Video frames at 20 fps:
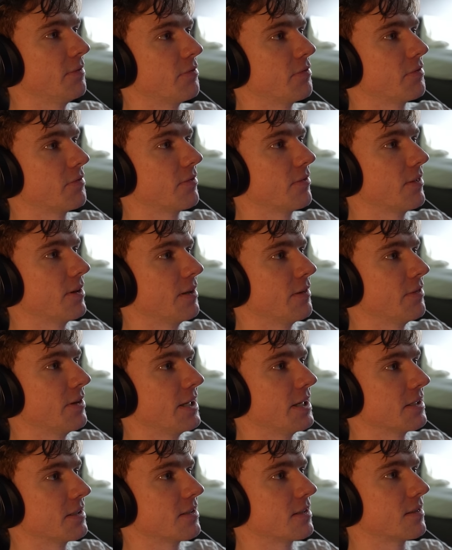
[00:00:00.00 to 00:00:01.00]
if if
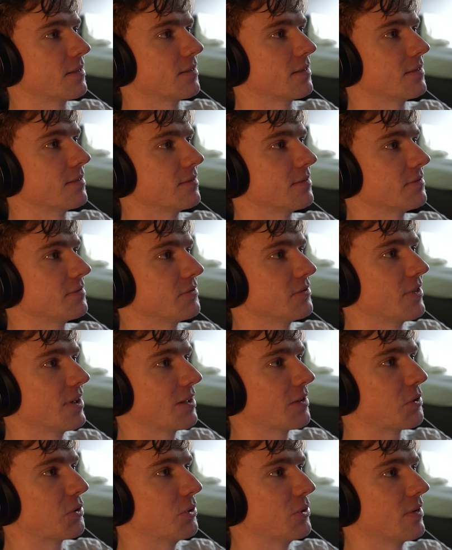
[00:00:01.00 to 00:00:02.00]
he is
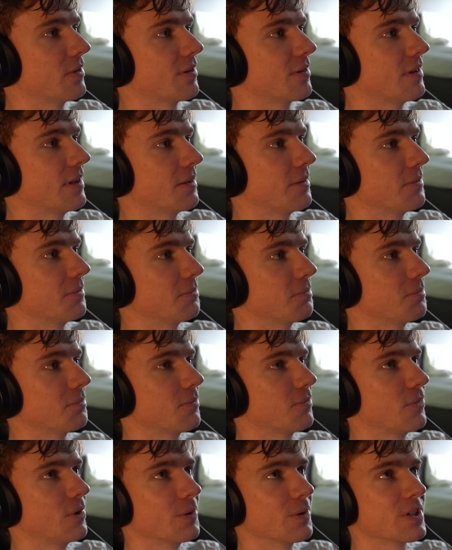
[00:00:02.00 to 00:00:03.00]
that good, then
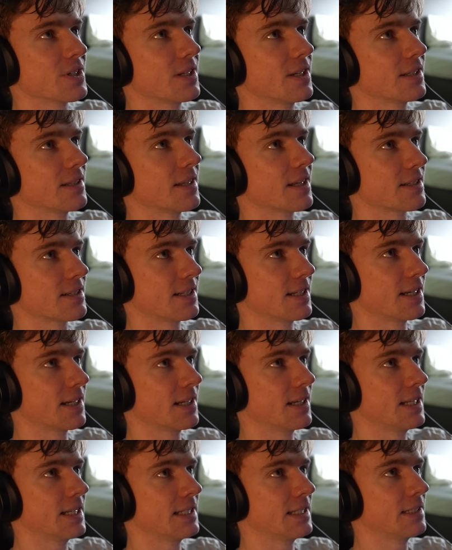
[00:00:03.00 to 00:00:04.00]
we will see it next year
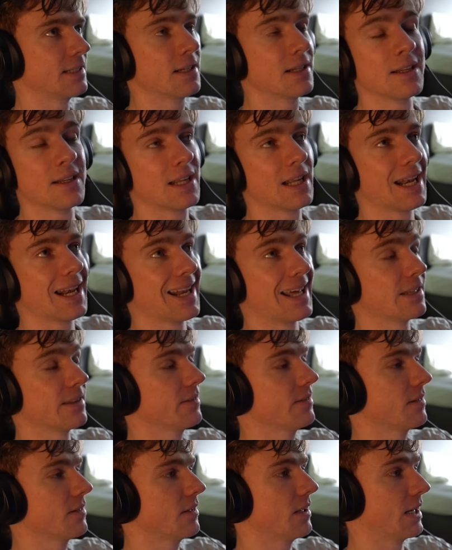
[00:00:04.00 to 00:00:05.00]
in
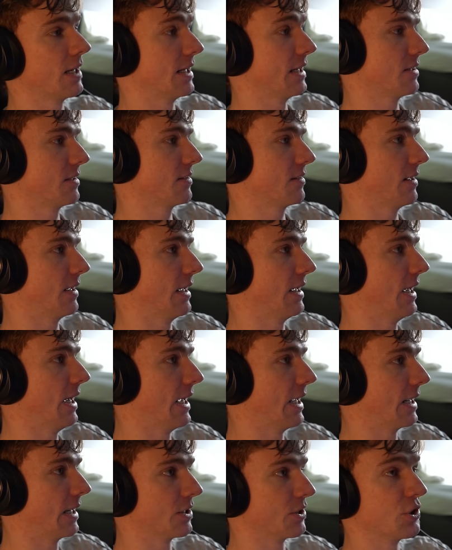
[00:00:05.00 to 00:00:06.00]
LAN. At least uh, I
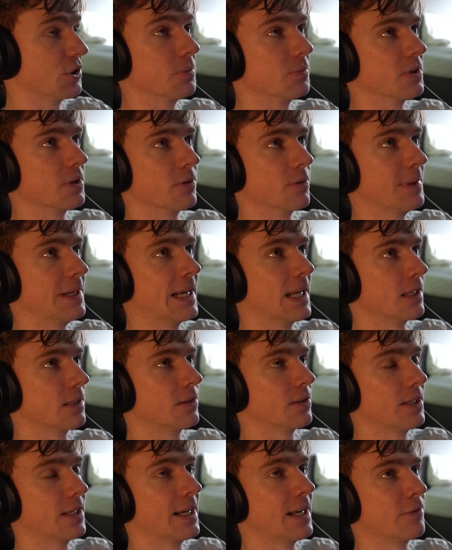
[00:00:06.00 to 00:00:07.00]
assume there will be
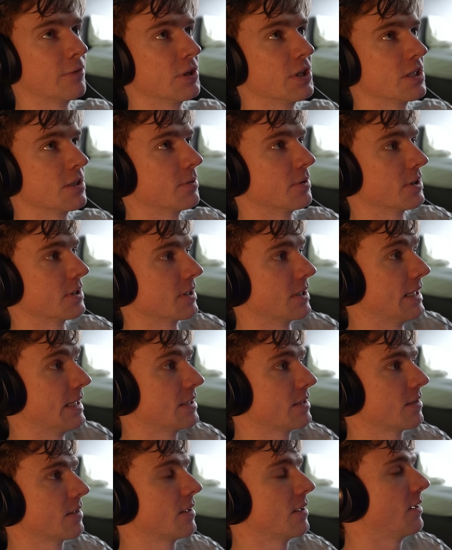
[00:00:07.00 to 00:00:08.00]
LAN in F1 Esports at
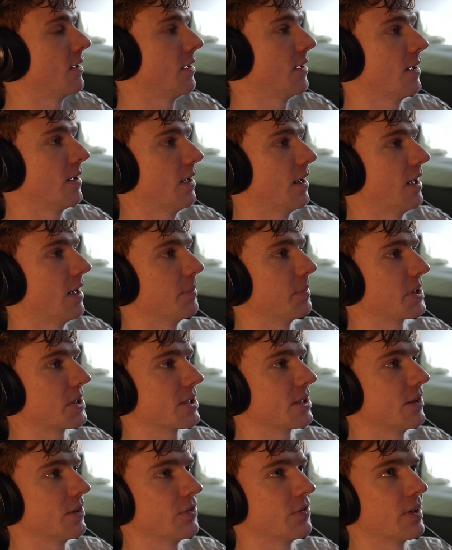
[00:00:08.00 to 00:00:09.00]
least, um,
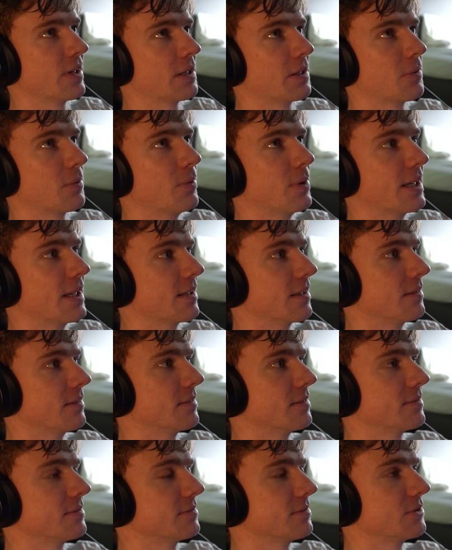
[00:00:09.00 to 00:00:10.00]
because I don't think we can
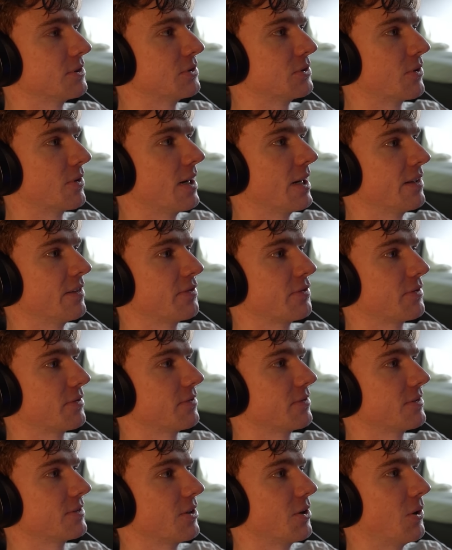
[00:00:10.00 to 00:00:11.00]
drive
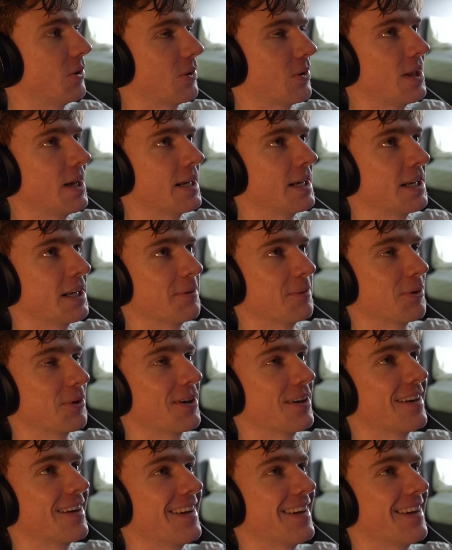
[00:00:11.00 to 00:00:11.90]
online anymore